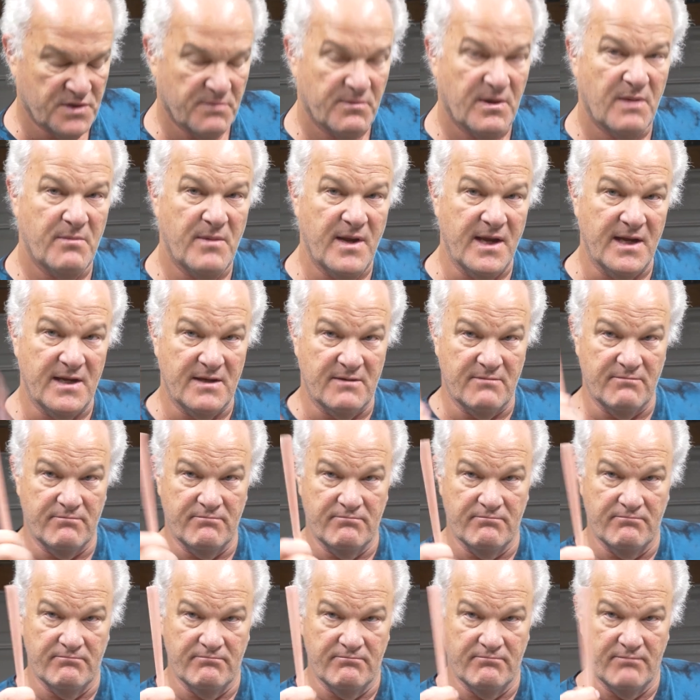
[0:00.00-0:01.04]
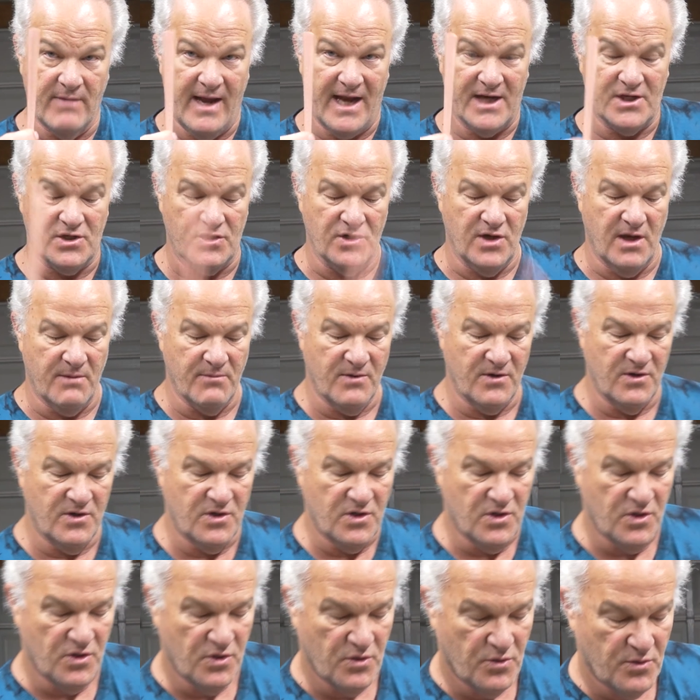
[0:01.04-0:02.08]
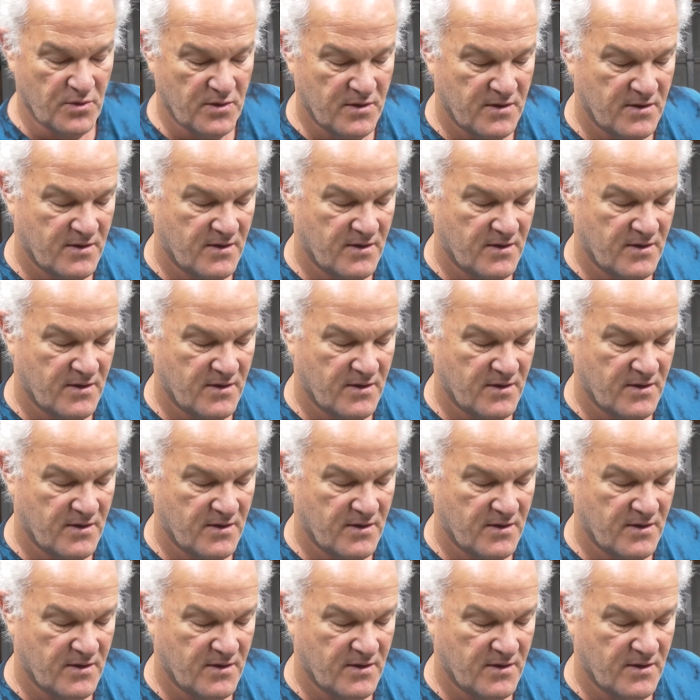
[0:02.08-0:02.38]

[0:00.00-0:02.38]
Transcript: I'm going to make, actually I'm going to do,